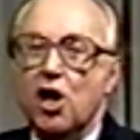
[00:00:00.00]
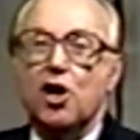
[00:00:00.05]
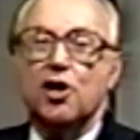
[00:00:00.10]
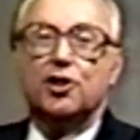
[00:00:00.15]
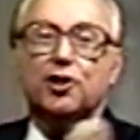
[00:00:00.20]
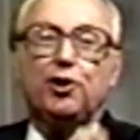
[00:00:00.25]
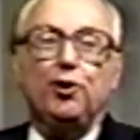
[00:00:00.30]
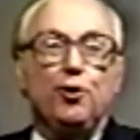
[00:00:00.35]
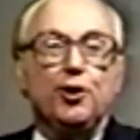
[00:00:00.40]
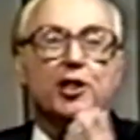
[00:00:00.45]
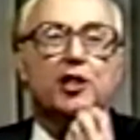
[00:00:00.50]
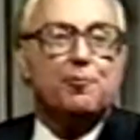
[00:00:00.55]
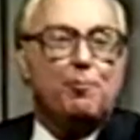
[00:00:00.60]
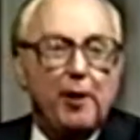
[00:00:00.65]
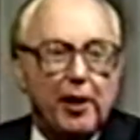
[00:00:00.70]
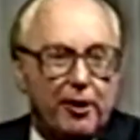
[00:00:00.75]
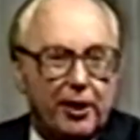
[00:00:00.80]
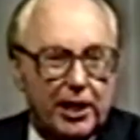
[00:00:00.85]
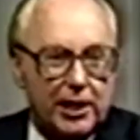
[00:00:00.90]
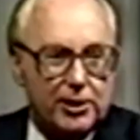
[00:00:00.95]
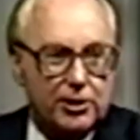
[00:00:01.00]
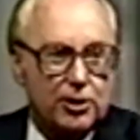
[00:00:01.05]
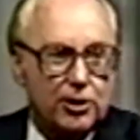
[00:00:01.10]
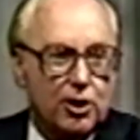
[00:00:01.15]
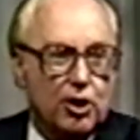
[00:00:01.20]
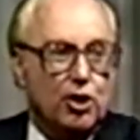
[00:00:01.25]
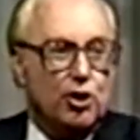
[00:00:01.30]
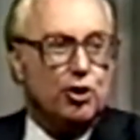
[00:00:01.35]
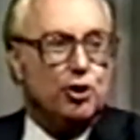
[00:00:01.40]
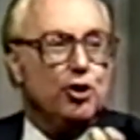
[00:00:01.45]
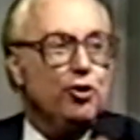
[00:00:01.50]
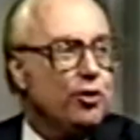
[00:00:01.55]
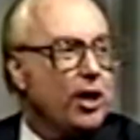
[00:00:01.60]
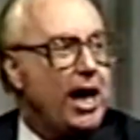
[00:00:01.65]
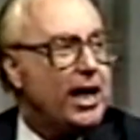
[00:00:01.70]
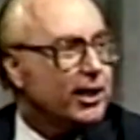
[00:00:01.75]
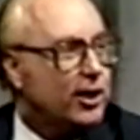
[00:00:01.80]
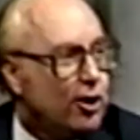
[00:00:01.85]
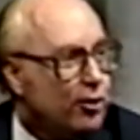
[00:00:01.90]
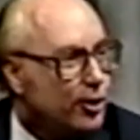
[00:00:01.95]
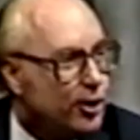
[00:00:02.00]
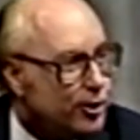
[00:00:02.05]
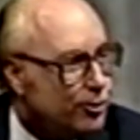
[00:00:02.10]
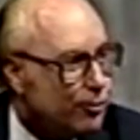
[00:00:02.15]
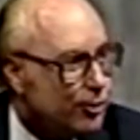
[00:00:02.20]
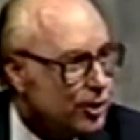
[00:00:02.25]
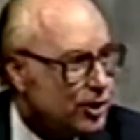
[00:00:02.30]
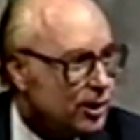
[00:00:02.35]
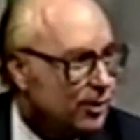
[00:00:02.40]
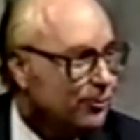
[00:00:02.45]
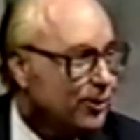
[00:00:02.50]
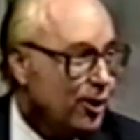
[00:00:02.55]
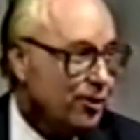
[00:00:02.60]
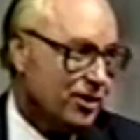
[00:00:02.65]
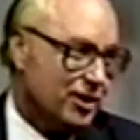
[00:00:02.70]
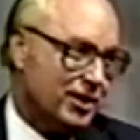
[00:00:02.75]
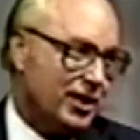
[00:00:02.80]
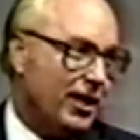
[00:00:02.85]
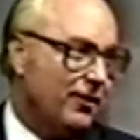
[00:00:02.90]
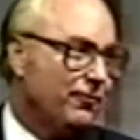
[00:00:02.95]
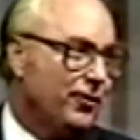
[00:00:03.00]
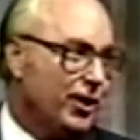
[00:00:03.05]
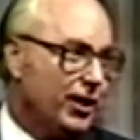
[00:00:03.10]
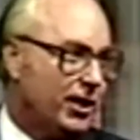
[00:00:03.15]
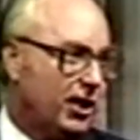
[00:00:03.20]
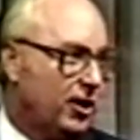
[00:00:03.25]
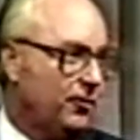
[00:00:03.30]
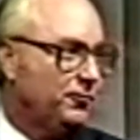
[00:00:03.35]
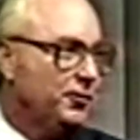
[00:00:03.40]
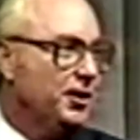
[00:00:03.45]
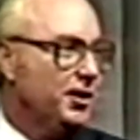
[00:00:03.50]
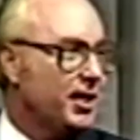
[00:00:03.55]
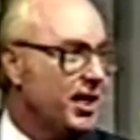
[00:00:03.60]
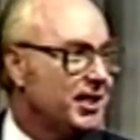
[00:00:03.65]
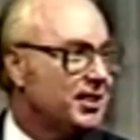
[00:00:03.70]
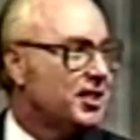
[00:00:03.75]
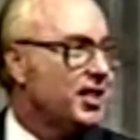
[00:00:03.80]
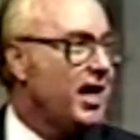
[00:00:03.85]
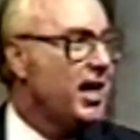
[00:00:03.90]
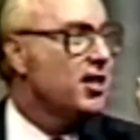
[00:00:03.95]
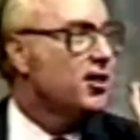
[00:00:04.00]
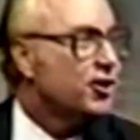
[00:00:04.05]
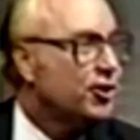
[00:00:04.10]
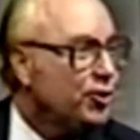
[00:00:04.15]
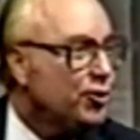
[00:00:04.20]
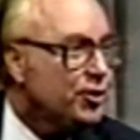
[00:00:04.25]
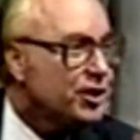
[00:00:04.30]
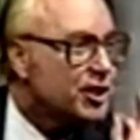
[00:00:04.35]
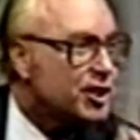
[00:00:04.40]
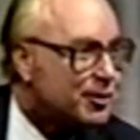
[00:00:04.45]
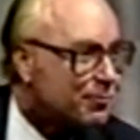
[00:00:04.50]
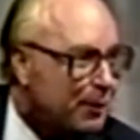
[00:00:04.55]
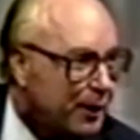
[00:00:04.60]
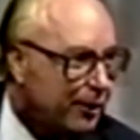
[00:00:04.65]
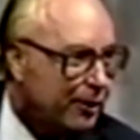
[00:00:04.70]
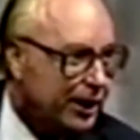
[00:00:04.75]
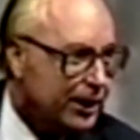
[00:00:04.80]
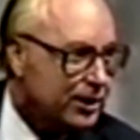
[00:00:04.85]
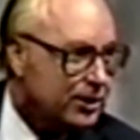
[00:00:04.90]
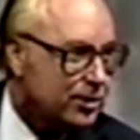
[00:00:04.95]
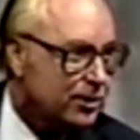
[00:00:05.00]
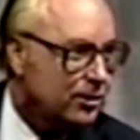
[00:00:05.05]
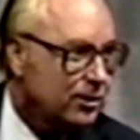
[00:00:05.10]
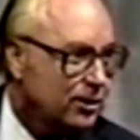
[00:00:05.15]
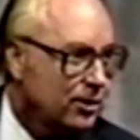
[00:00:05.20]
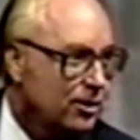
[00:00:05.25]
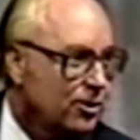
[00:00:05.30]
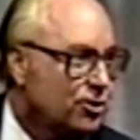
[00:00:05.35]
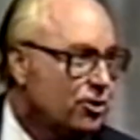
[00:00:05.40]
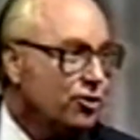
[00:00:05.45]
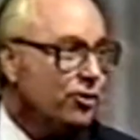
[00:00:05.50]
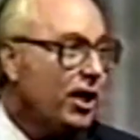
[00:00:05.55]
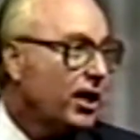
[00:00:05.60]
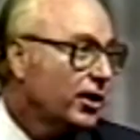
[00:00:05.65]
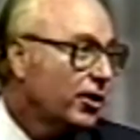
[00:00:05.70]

through the Spirit, do not go to Jerusalem. Notice that very carefully. They say, through the Spirit, do not